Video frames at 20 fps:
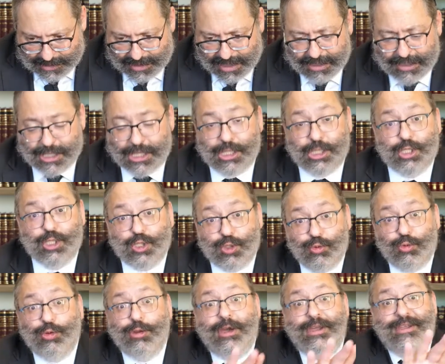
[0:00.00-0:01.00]
that he's
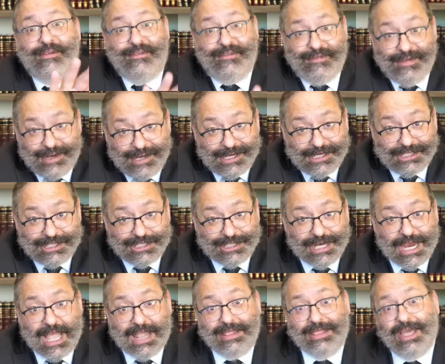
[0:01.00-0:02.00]
soon going to
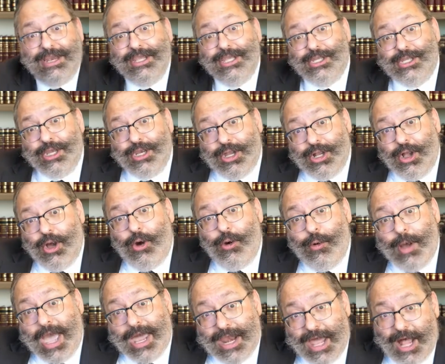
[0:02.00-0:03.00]
finish and then he's going to
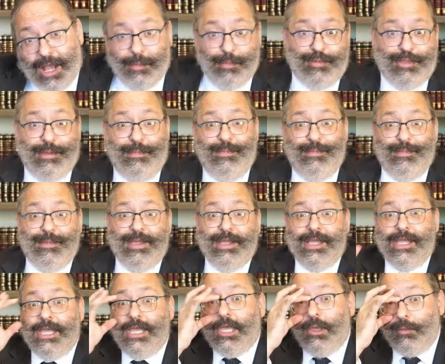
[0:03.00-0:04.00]
go and help them.
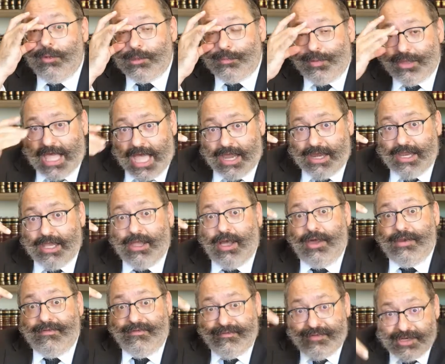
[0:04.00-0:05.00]
He was planning
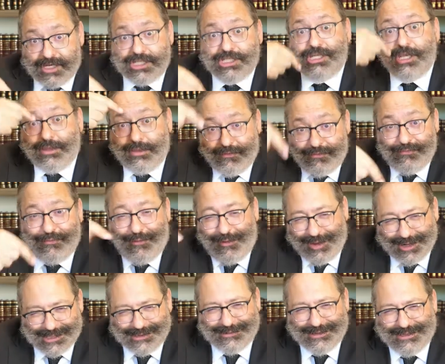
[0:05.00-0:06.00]
on finishing the
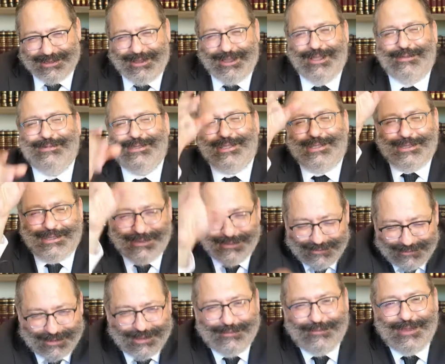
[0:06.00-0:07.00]
400 times and the
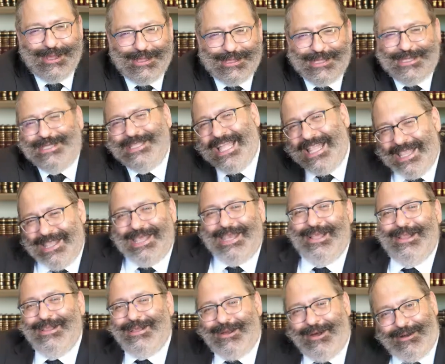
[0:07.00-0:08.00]
student will understand and
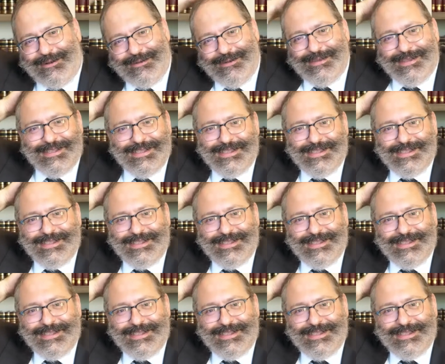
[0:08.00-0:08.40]
then he'll go.